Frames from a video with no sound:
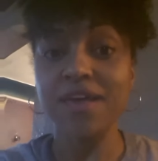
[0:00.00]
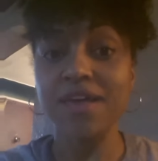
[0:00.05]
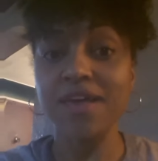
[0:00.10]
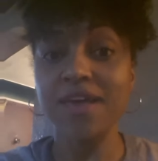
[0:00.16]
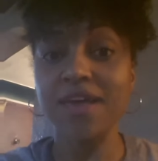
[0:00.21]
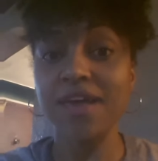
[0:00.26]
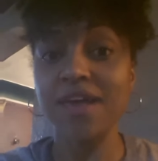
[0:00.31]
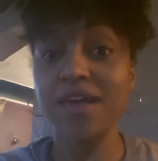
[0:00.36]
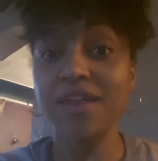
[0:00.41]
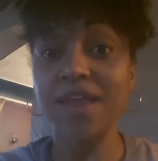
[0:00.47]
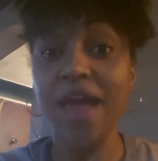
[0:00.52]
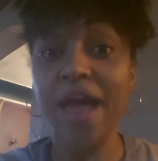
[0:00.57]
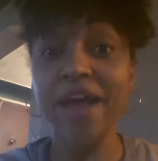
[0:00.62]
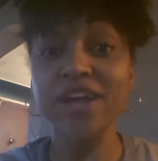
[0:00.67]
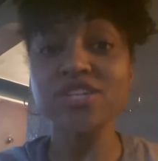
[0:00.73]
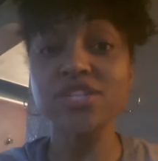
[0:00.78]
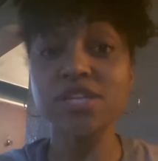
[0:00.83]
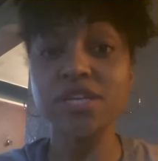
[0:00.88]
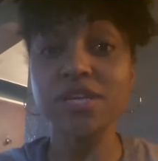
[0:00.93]
and
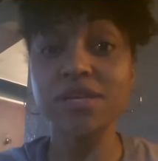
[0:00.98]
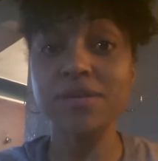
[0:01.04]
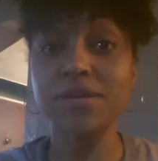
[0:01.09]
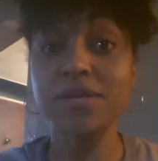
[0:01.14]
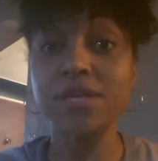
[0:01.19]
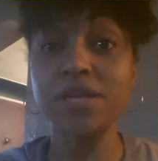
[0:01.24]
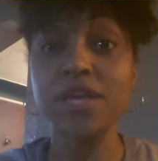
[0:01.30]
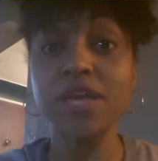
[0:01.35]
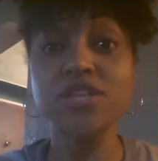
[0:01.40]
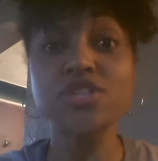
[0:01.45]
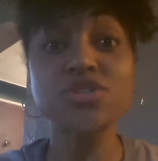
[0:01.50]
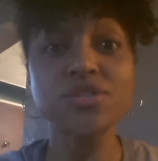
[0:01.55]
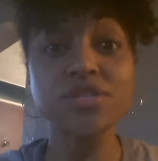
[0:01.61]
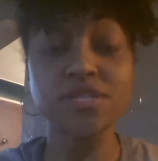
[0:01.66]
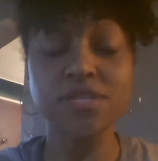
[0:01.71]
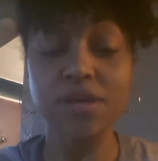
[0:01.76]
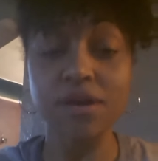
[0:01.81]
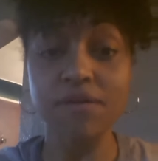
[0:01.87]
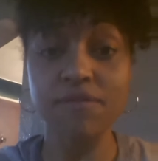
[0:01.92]
actually get
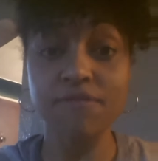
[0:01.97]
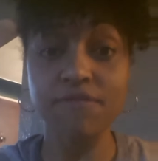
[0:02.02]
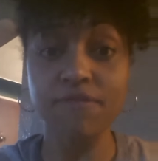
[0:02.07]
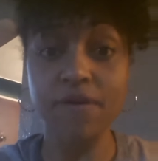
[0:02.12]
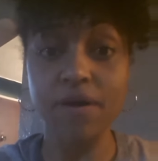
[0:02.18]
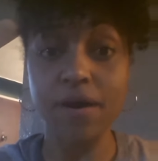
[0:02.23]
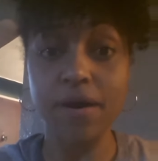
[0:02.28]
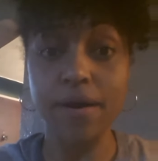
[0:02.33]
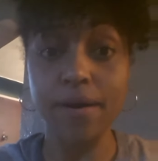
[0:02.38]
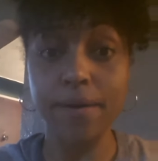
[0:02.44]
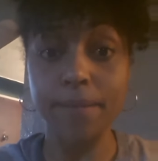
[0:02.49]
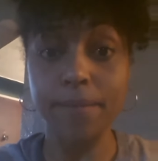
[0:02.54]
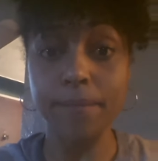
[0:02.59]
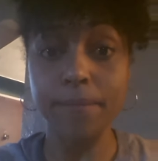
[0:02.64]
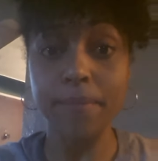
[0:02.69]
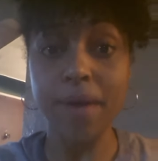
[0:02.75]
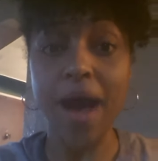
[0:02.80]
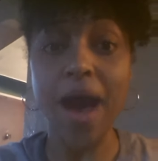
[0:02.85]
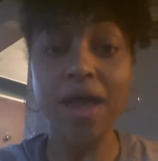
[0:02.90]
yourself
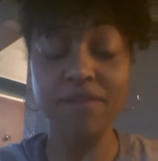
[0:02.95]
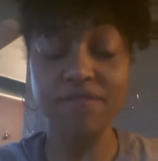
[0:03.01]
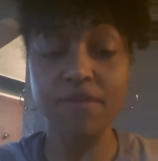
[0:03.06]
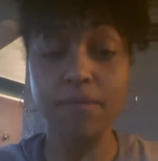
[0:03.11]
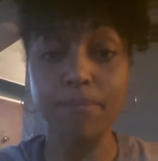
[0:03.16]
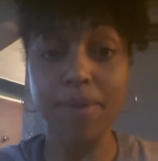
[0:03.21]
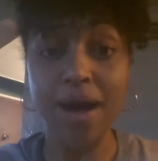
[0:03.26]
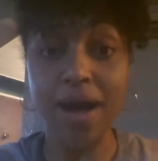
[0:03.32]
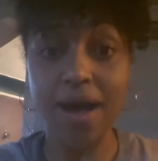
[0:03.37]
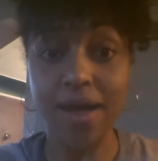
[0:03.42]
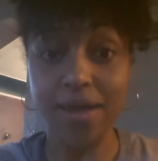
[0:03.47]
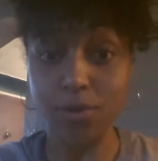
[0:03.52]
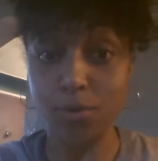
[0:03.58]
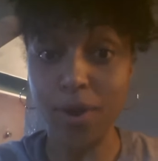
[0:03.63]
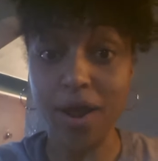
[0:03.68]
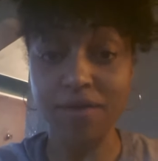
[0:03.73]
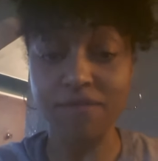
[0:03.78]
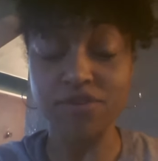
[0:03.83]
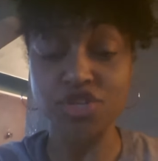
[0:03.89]
out of a bind
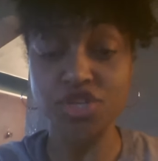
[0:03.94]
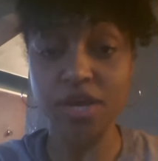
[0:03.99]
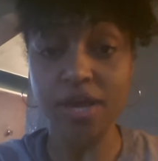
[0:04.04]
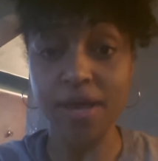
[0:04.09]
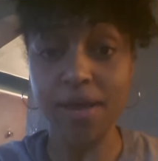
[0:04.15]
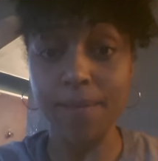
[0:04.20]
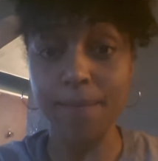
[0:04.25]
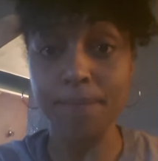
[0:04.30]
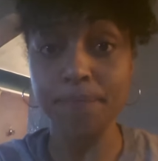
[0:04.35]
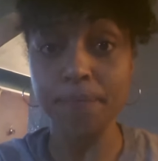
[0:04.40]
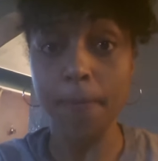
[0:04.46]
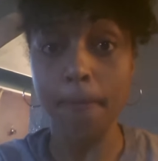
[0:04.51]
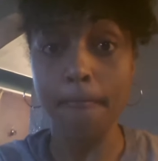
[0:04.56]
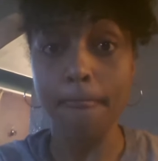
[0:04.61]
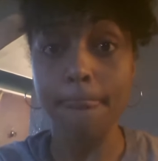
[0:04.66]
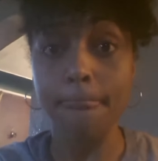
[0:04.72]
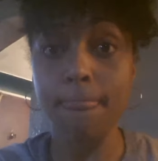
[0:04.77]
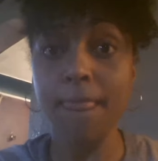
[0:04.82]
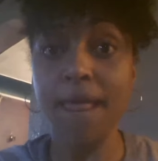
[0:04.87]
or out of a jam.
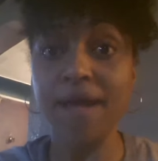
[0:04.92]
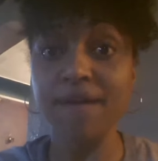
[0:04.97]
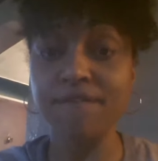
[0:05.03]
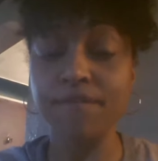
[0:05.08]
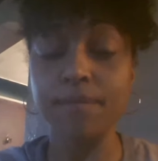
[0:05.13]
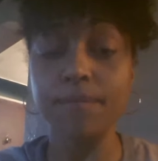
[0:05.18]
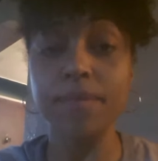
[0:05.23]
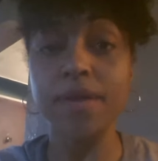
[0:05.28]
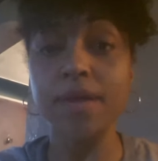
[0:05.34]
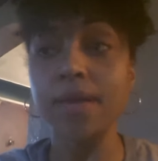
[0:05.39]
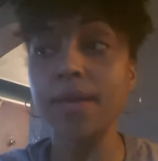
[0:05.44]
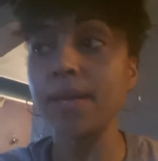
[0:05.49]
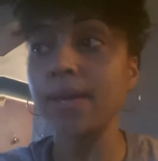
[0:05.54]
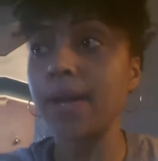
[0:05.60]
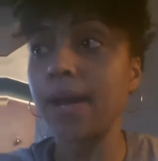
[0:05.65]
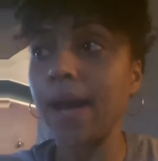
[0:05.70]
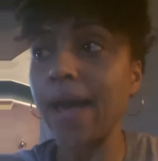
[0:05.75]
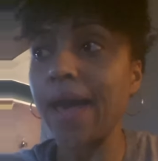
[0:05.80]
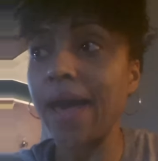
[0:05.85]
Like for me,
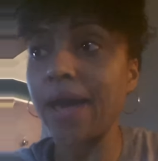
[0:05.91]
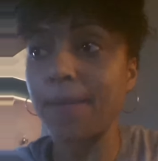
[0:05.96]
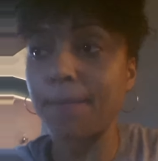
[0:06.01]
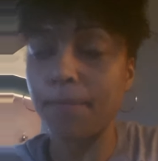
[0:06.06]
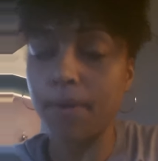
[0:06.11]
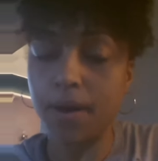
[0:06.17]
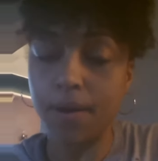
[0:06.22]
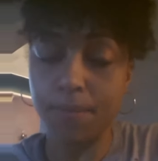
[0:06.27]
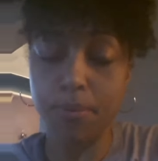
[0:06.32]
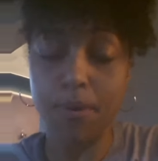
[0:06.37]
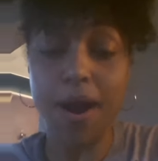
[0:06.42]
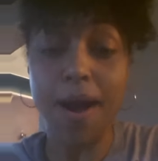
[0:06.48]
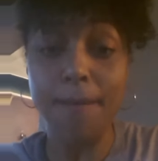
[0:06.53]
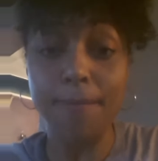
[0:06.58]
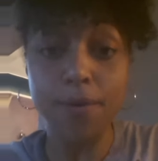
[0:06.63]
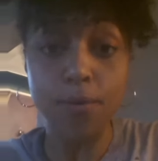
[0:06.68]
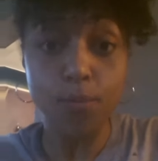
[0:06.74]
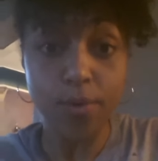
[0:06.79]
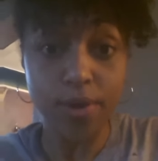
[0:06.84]
I had a
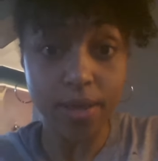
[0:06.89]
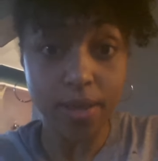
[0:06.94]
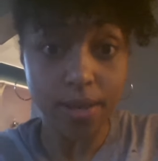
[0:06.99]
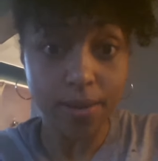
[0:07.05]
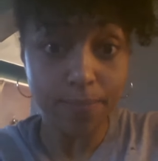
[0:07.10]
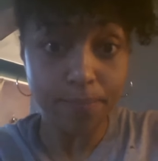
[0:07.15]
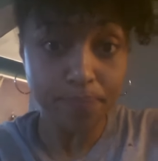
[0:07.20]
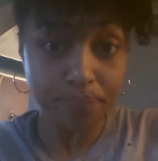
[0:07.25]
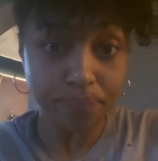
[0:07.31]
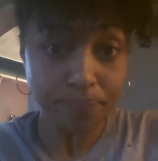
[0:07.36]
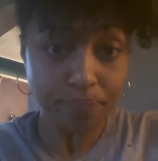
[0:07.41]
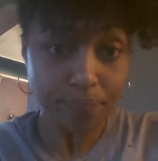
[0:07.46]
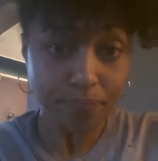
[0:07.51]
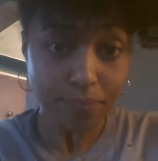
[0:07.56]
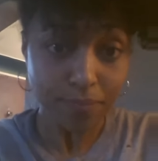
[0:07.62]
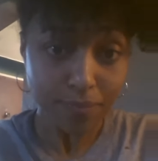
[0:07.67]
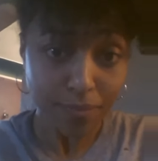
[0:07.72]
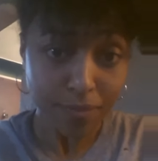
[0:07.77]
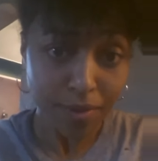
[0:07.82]
problem when
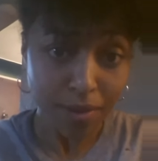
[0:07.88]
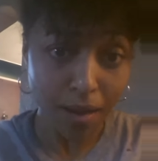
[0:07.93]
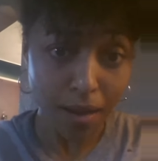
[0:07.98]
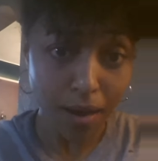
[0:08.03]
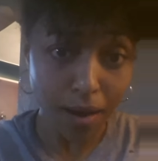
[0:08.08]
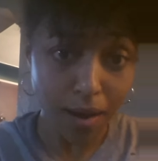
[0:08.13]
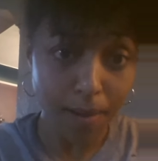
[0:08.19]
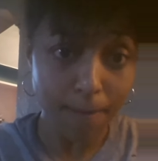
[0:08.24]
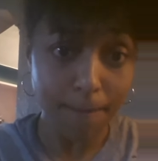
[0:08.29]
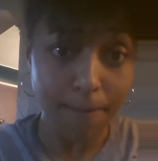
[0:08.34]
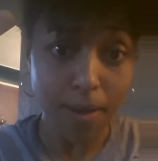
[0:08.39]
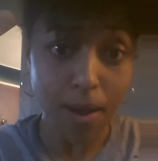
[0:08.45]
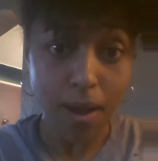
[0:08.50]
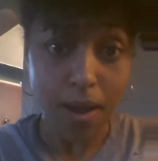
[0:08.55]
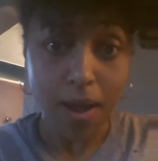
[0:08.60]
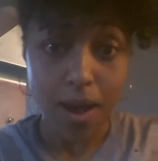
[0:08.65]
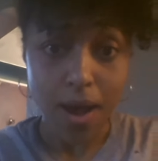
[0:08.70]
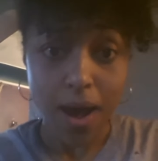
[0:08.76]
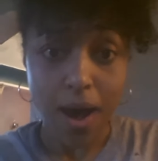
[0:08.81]

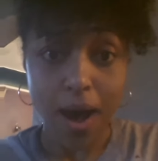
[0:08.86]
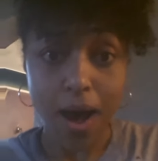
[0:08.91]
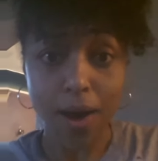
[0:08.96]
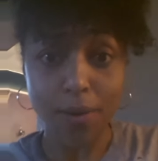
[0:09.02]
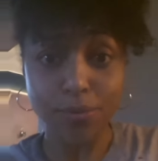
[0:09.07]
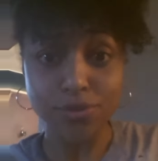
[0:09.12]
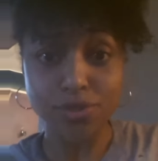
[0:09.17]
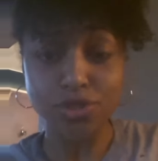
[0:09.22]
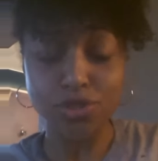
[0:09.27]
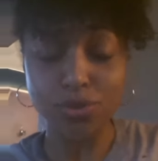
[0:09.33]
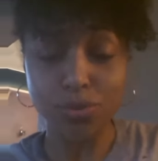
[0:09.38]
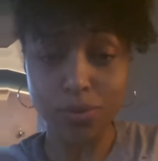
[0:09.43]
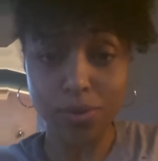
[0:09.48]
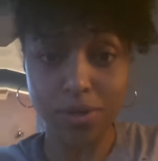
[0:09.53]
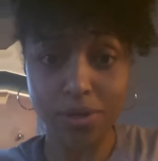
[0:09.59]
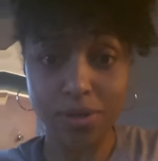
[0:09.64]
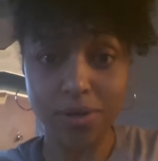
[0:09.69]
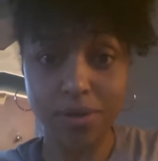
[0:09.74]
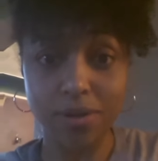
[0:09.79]
I was doing